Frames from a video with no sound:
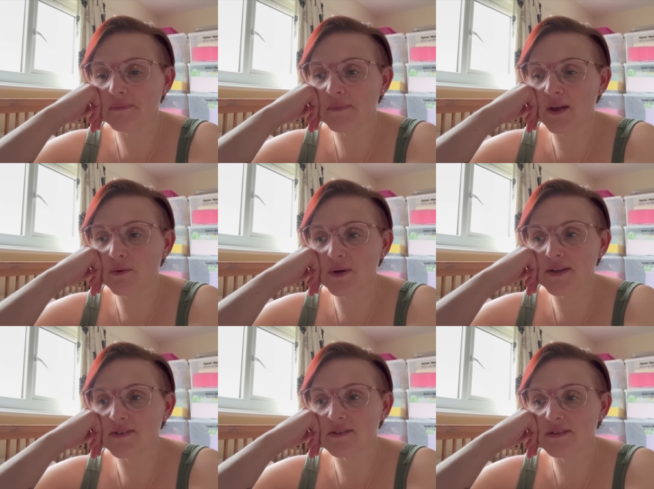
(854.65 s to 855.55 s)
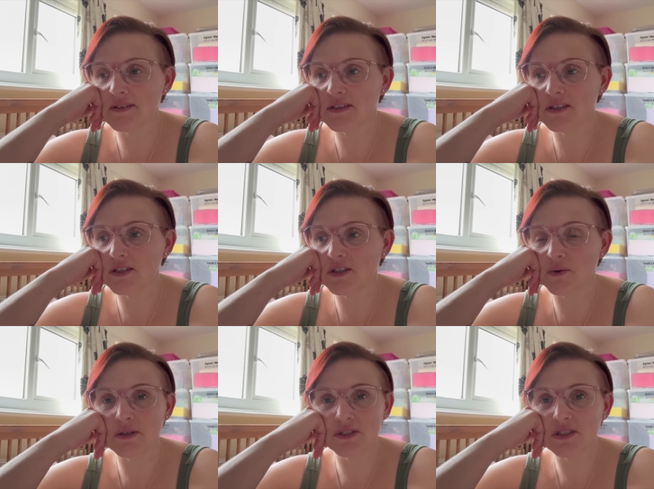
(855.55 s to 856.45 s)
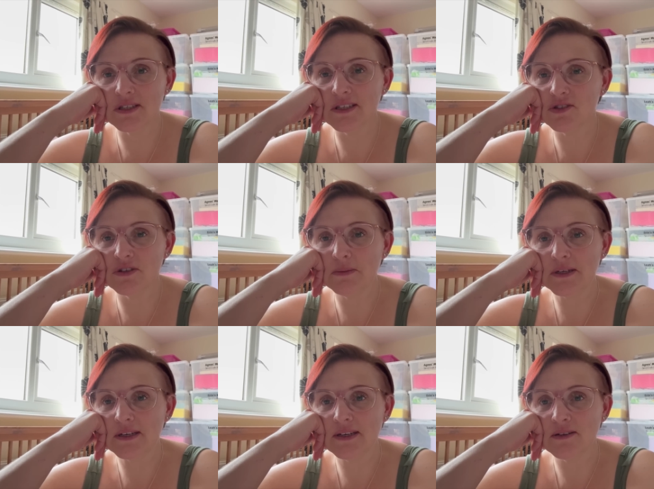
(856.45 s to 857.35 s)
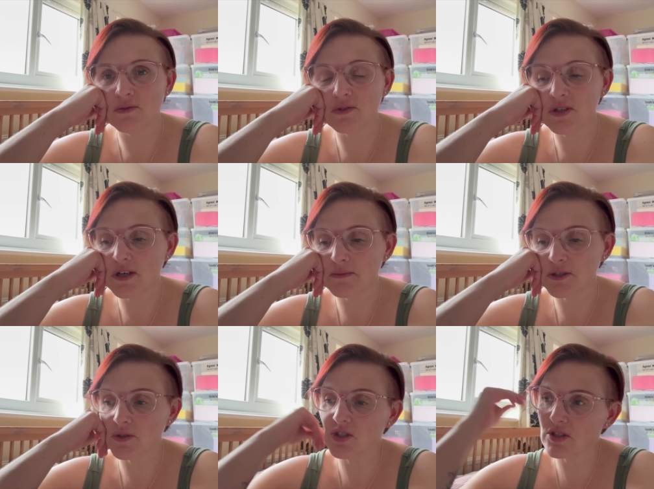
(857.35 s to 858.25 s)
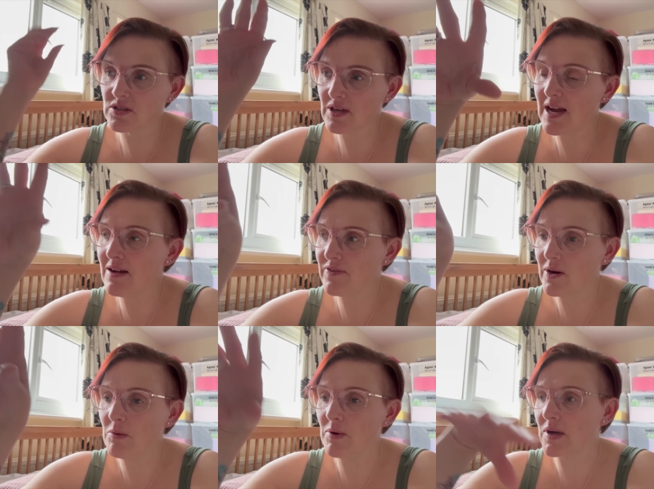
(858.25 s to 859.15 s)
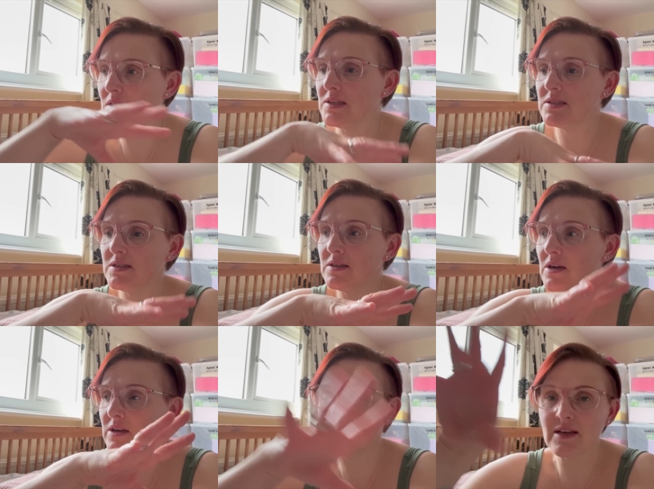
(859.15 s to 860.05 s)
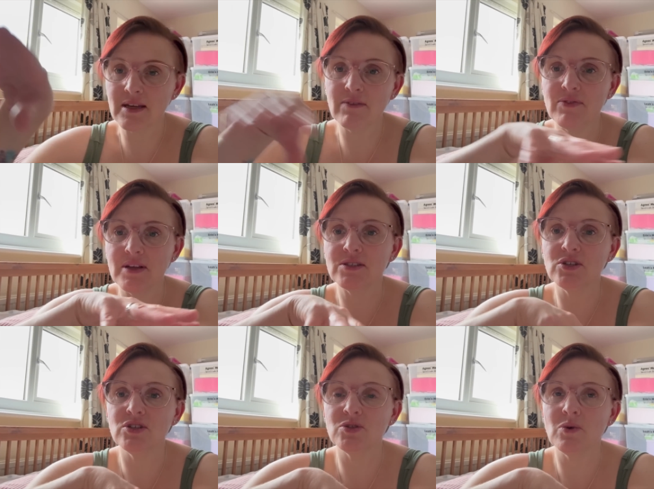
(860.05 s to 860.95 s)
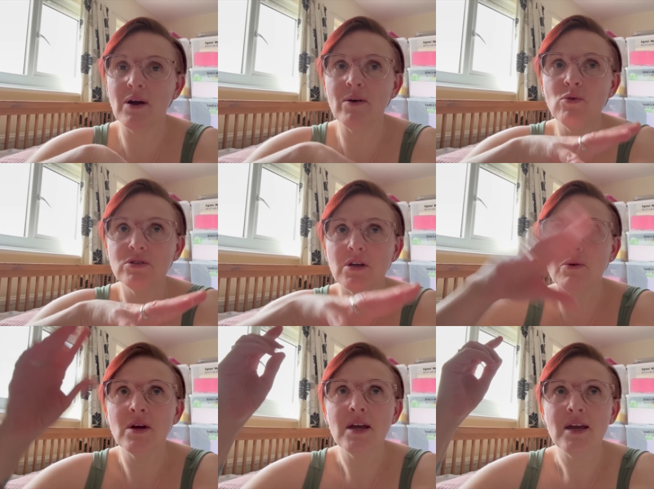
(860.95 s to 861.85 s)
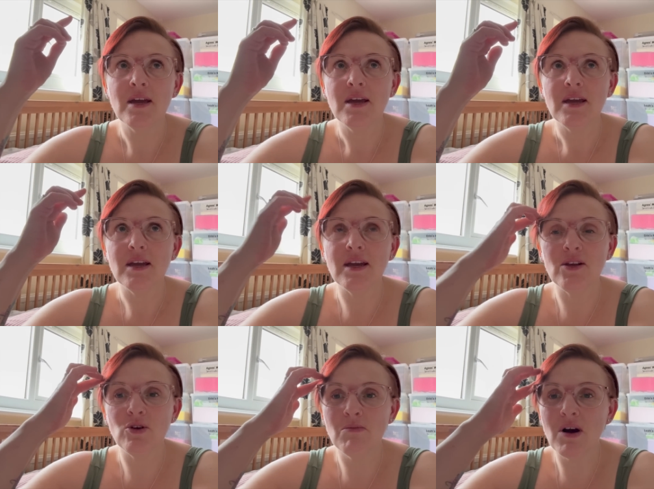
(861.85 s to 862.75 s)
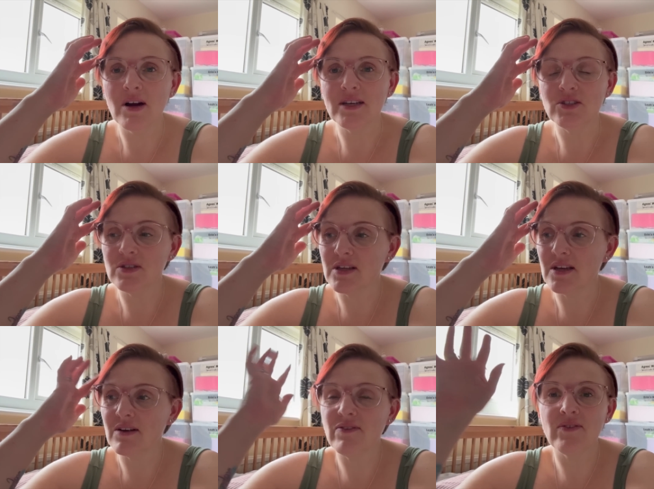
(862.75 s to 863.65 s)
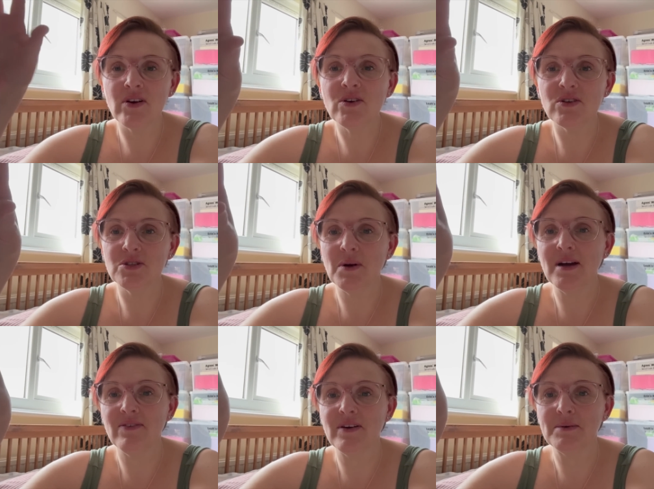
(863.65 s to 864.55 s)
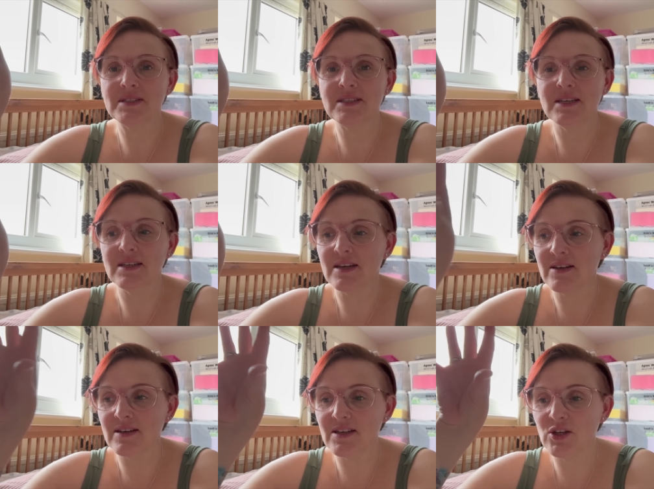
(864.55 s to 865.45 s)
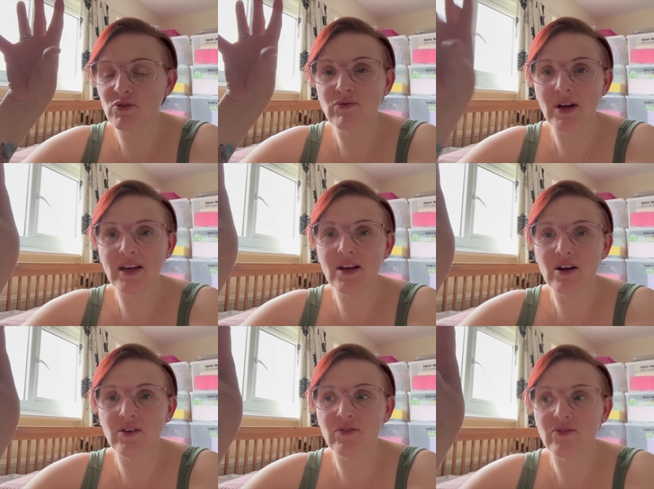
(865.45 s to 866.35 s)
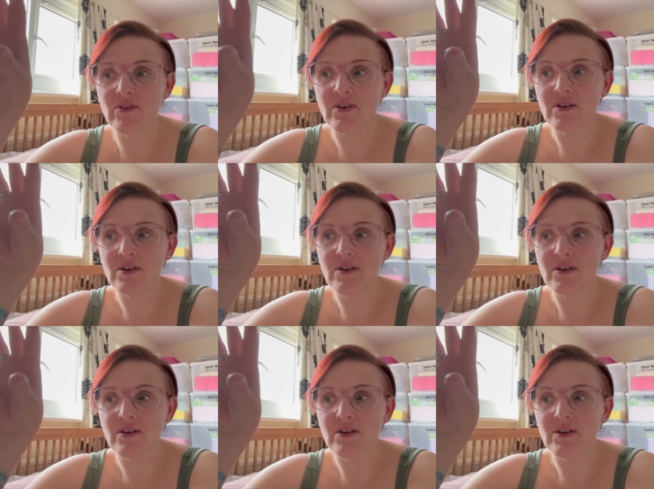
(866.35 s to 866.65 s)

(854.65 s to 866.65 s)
otherwise you know i'd just literally be cleaning all the time so i just half an hour pockets and and i give things a good sort out also in your mind you think if i've only got to do a half an hour stint and you really kind of